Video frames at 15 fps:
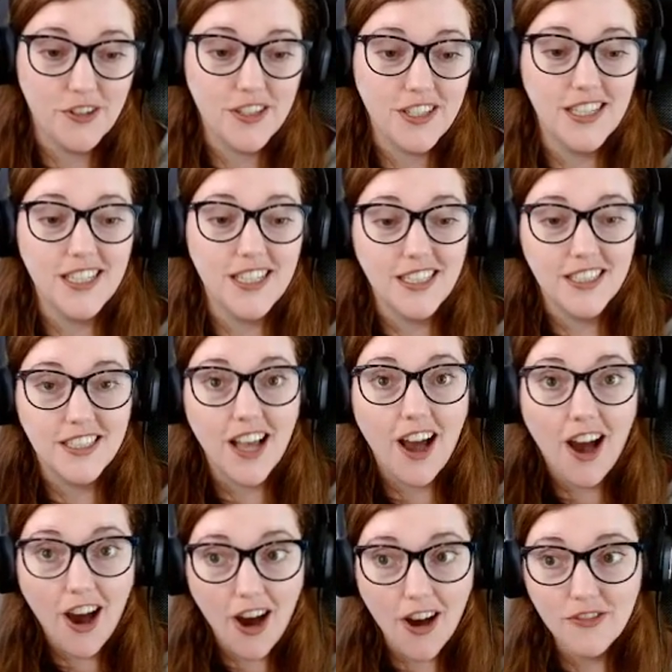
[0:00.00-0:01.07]
So this is
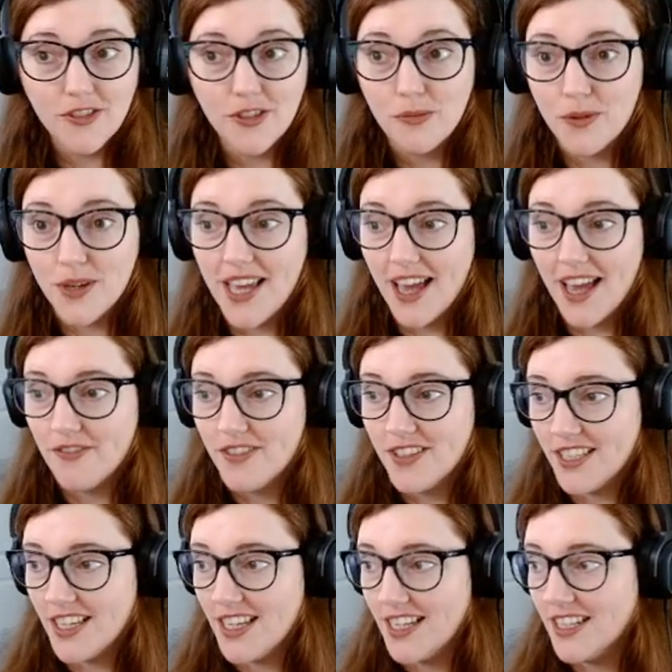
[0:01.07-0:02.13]
after we have
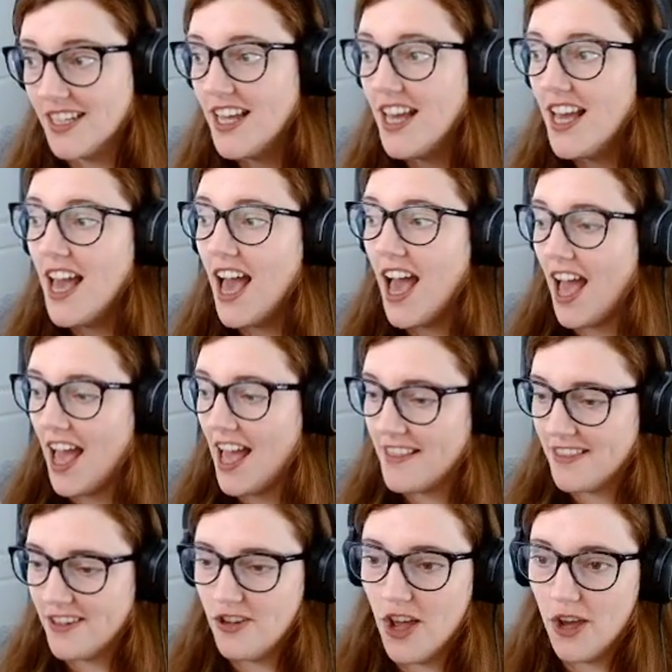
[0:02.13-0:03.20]
seen
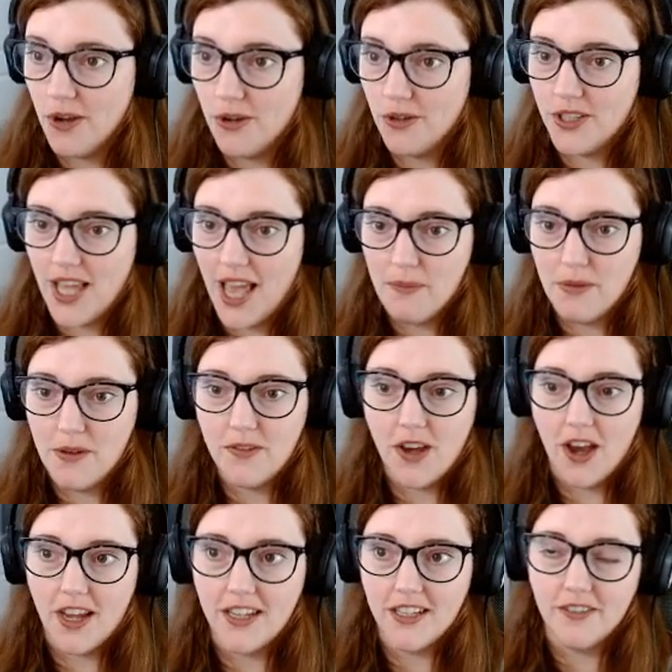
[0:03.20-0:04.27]
the nodes, and we've
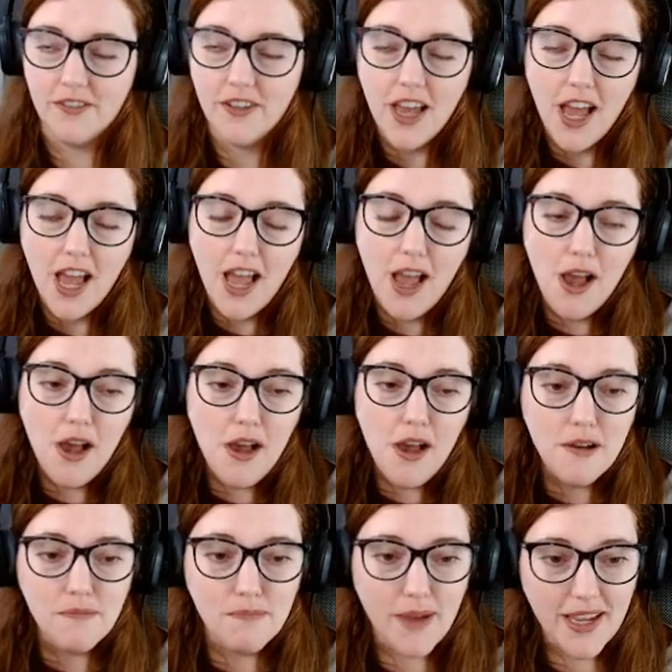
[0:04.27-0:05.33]
kind of
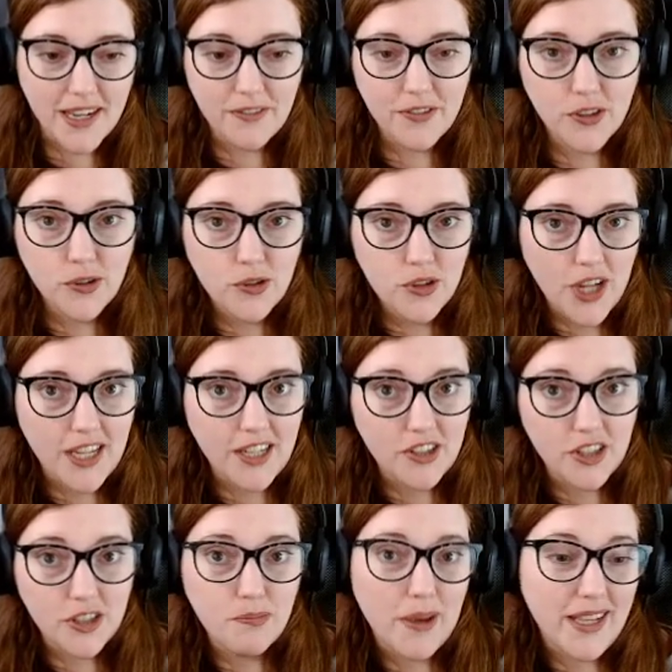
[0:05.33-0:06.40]
made a few
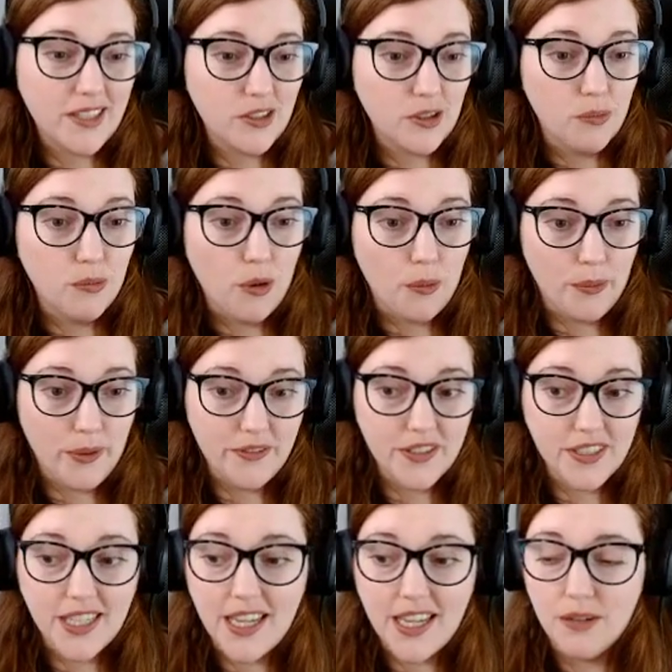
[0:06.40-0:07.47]
changes based on what we've
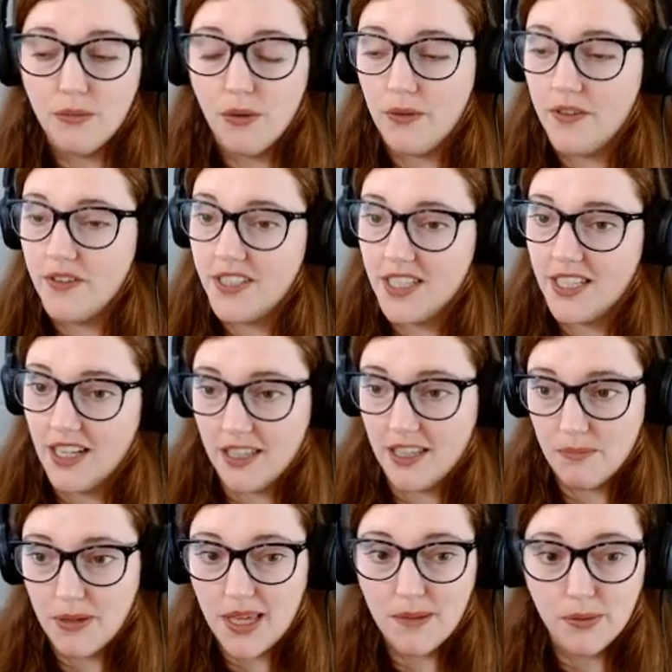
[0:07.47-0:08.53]
seen other
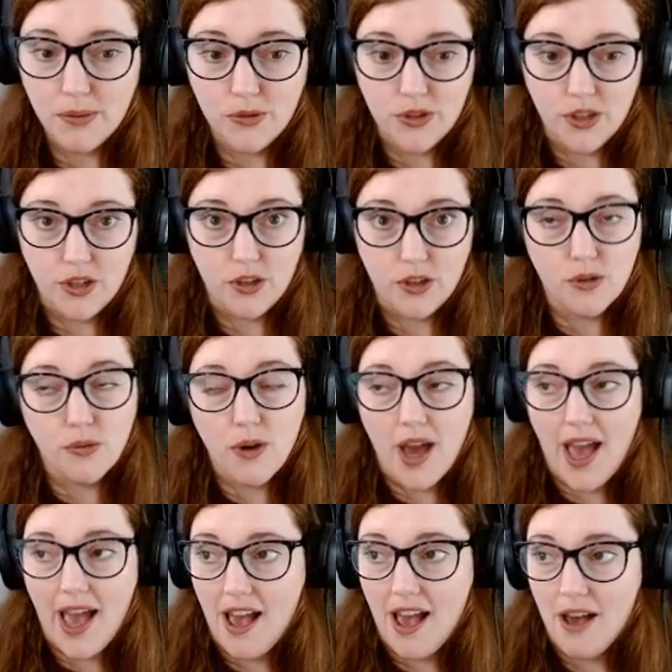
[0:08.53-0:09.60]
people do,
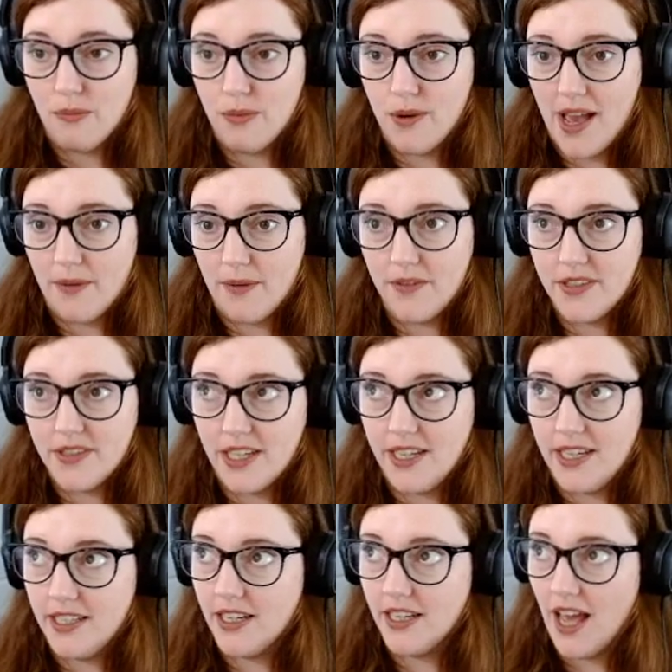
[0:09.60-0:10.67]
where we've
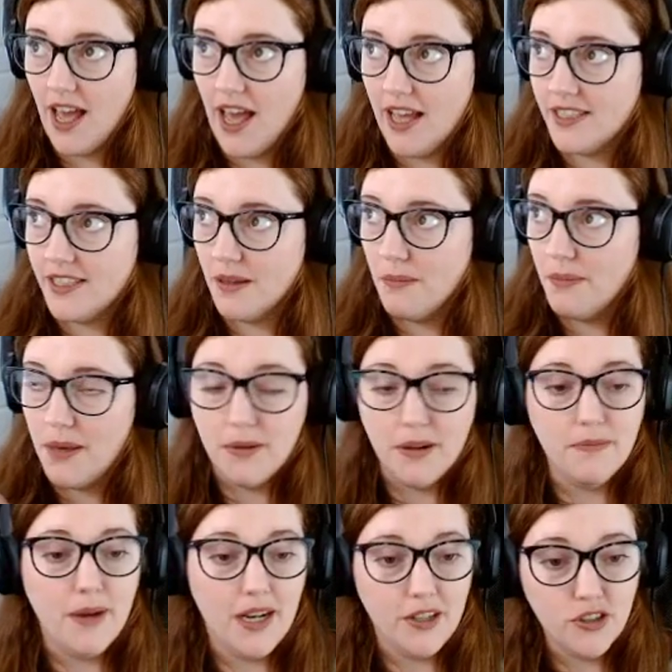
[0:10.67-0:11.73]
seen some people
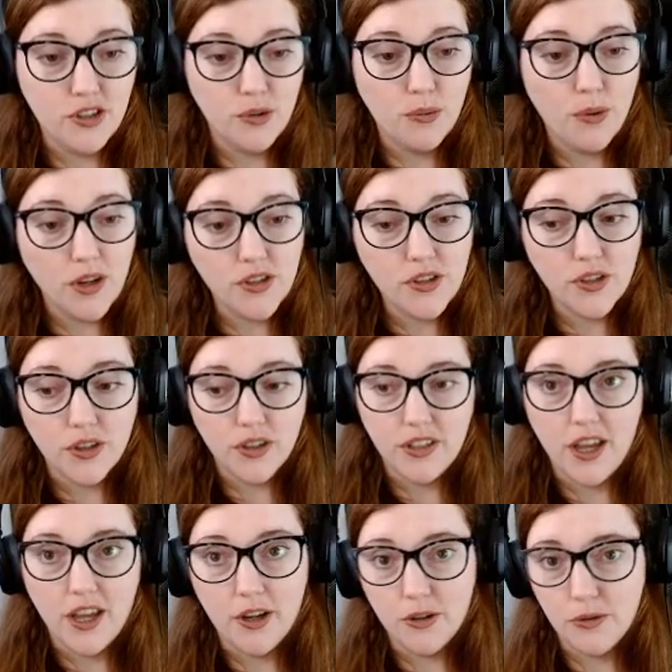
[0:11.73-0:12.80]
have managed to one-shot a
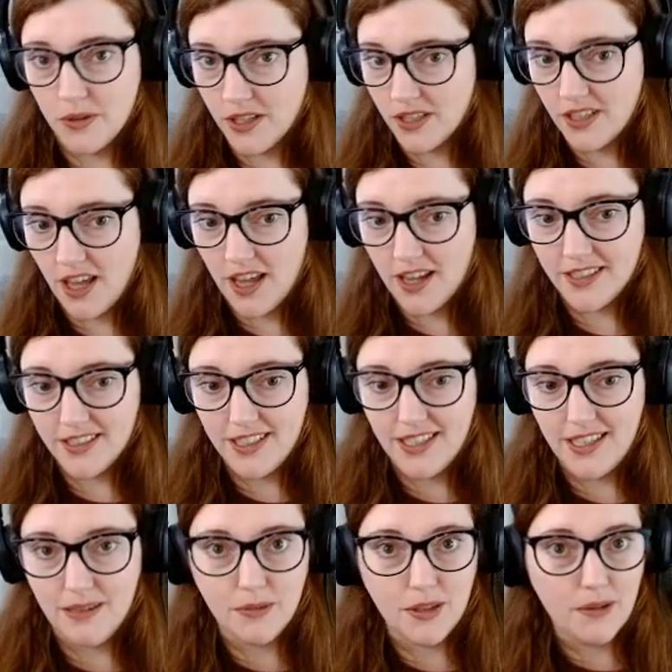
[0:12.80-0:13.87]
node with a certain
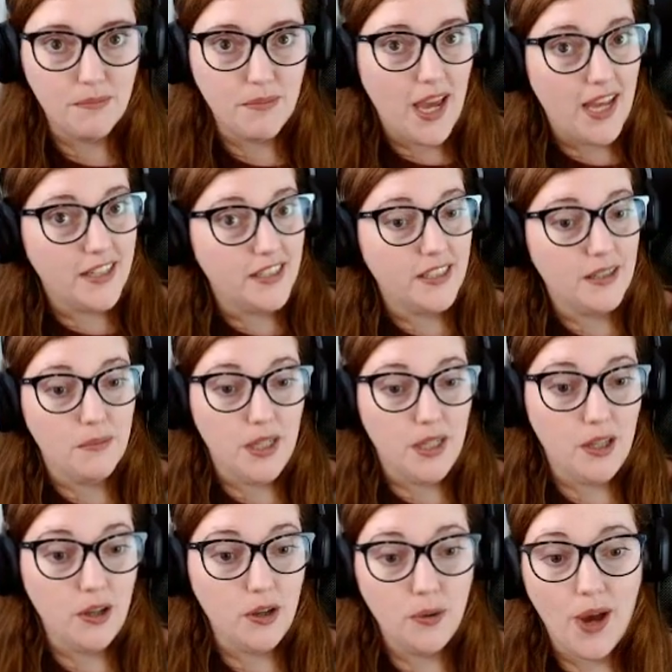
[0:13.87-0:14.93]
team compared to somebody
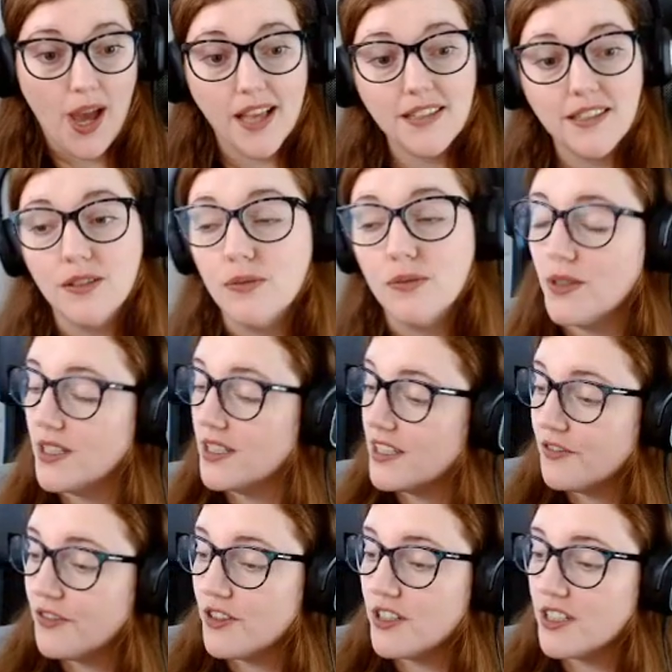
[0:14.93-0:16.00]
who hasn't with a
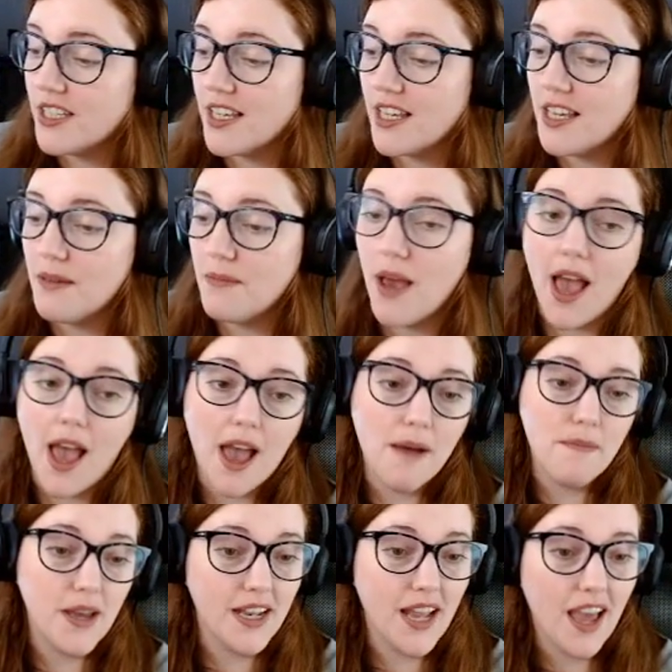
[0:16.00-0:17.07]
different team,
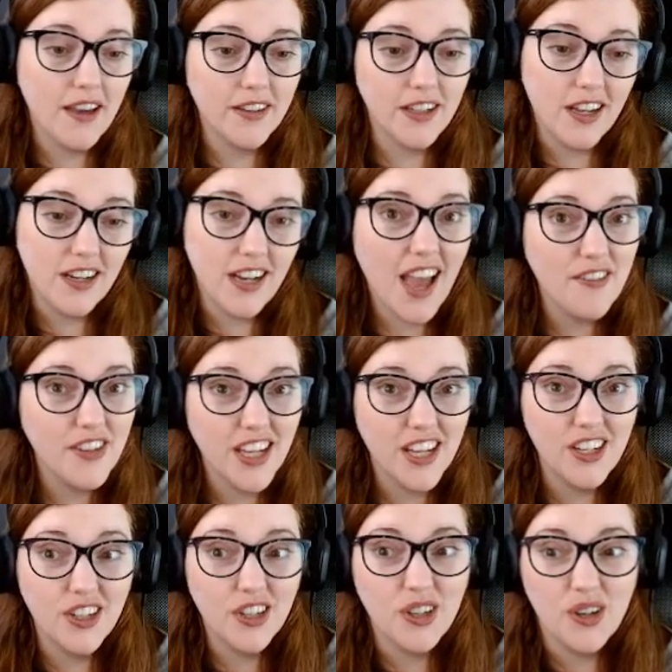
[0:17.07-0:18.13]
and kind of having a
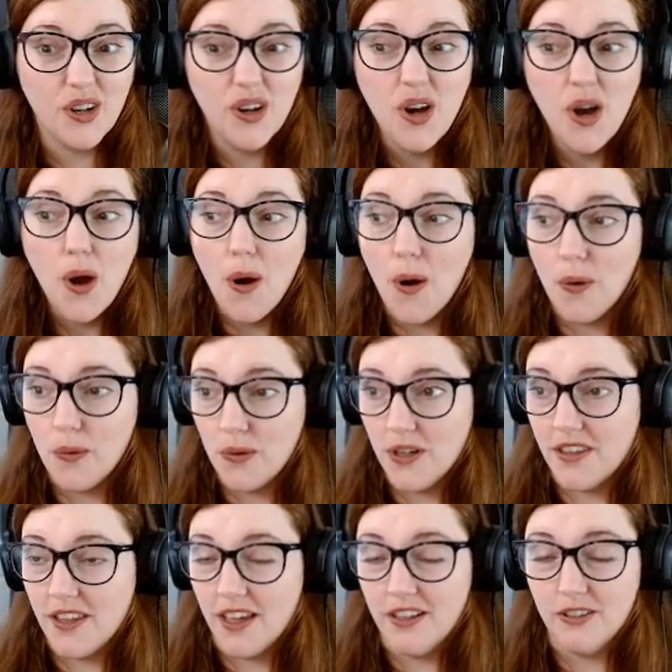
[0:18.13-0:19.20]
look at all
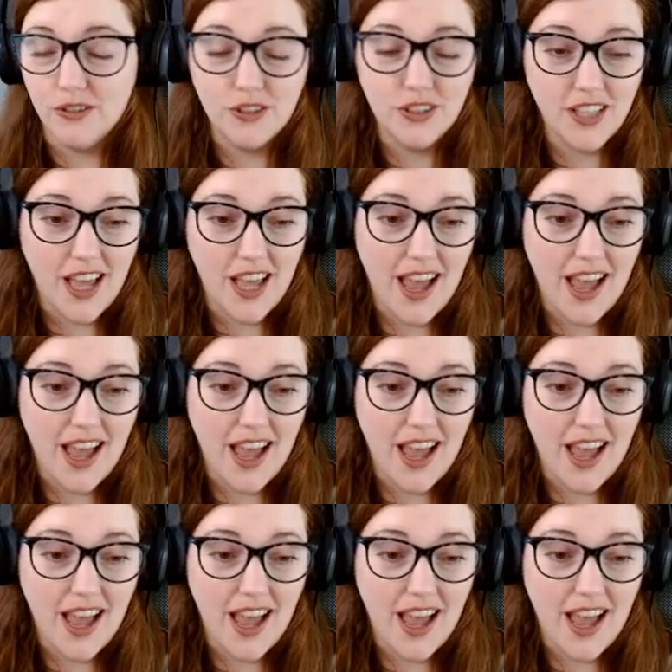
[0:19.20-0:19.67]
of those